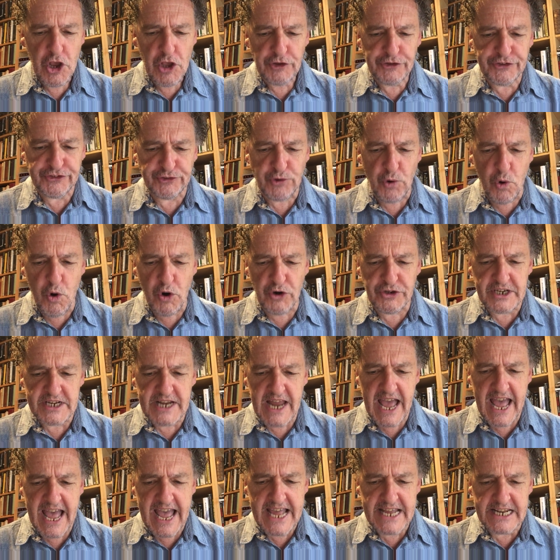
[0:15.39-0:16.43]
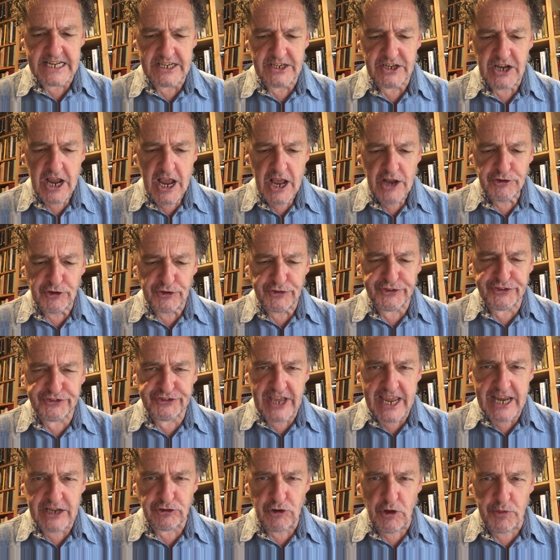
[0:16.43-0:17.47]
sword in hand, to
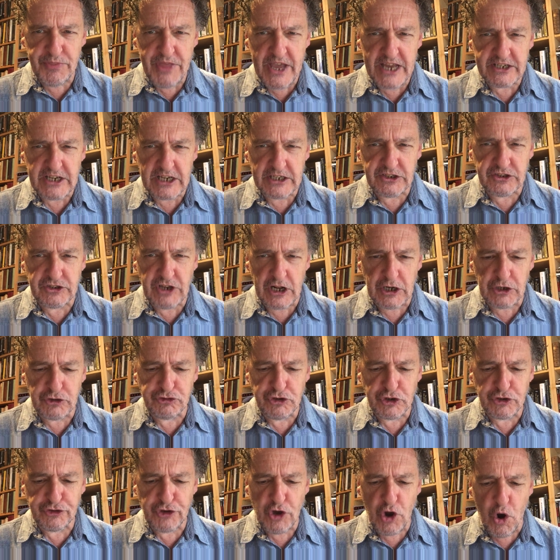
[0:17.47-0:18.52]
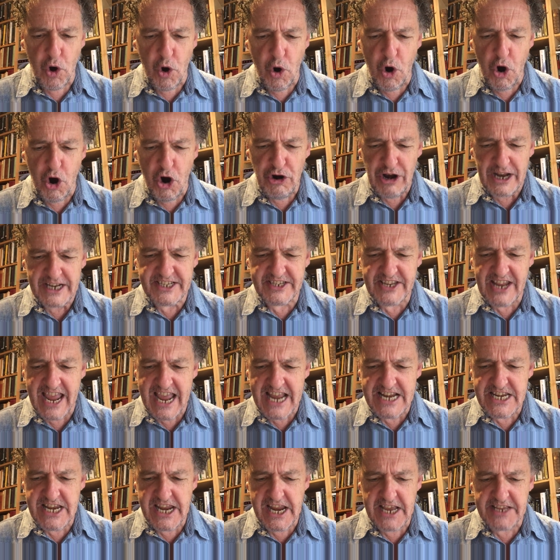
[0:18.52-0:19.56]
sate on that adulterous whore a
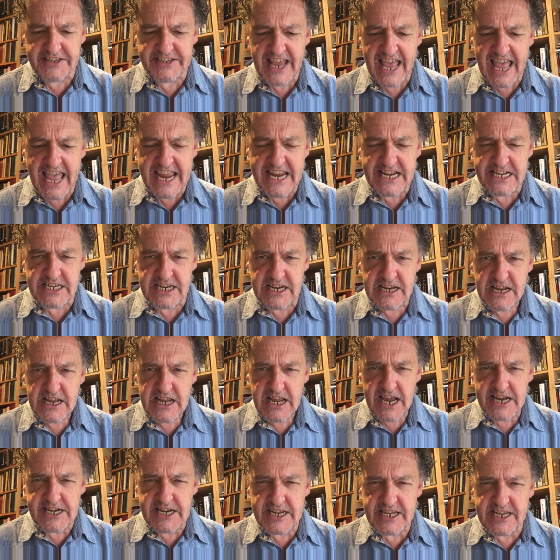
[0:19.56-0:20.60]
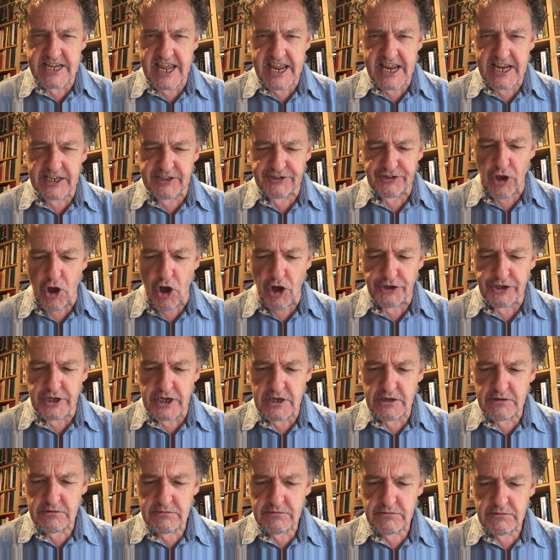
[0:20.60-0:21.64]
10 years' hate and a king's
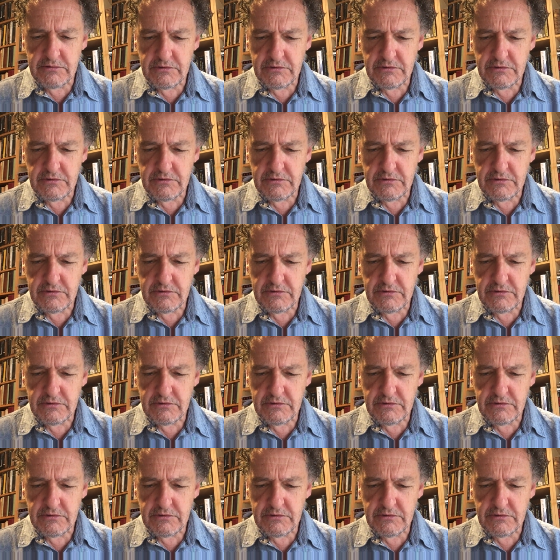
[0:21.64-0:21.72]
honour.